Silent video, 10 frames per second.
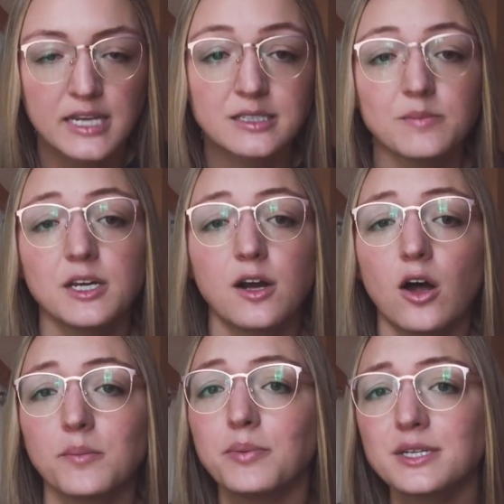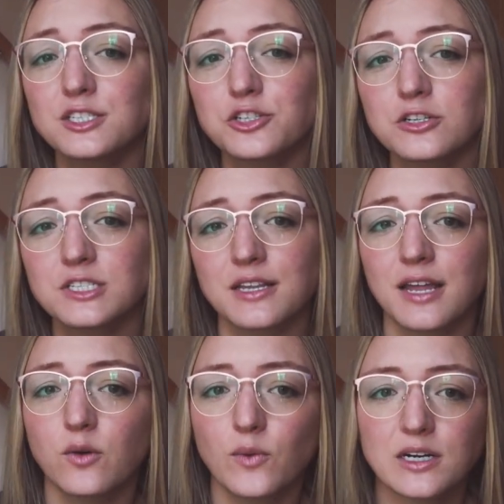something on blisters and
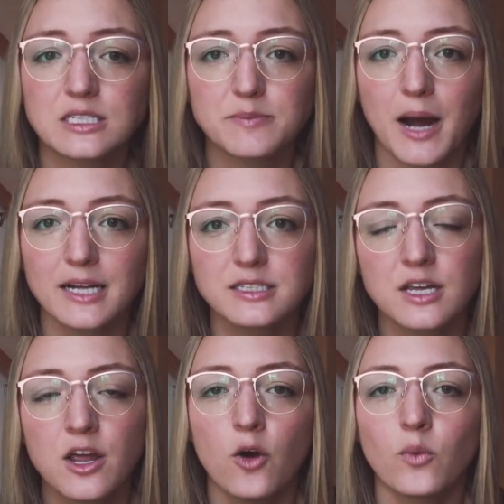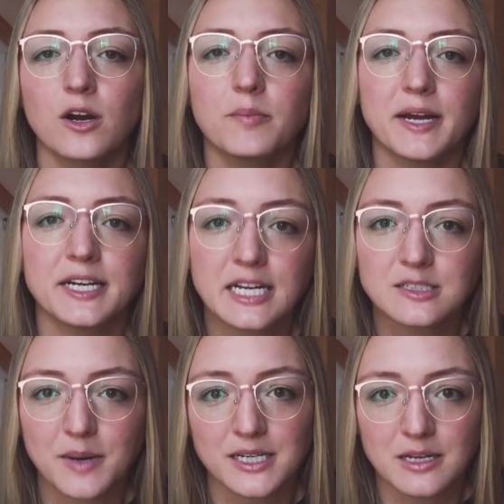like weird spots where
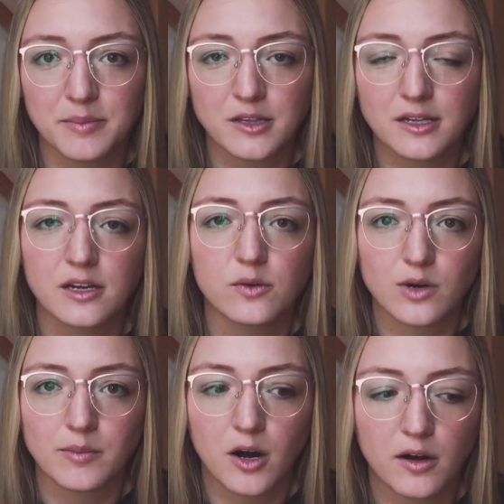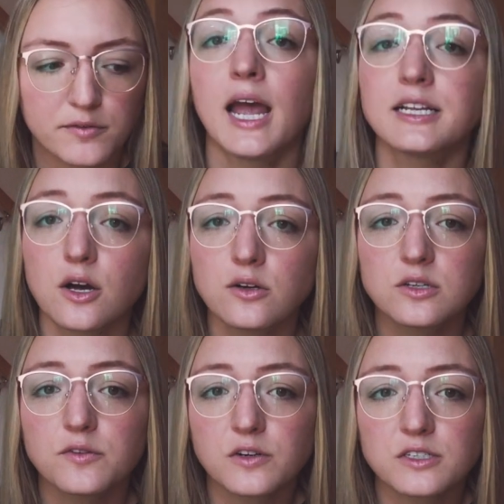Band-Aids might typically rub off. It's
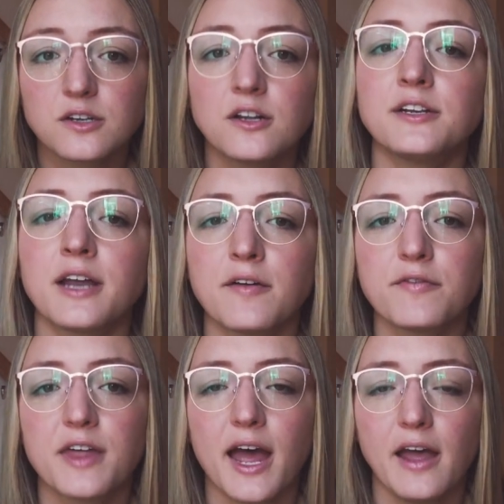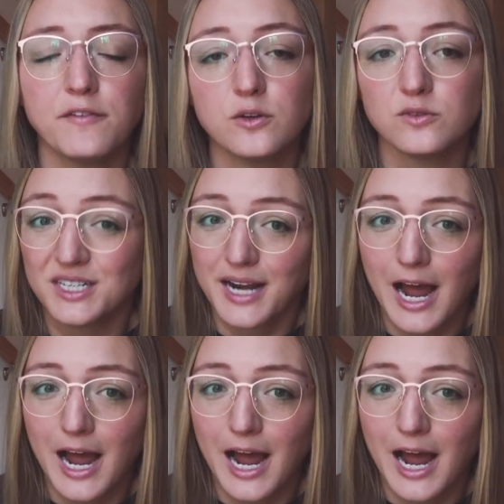also versatile enough that if you did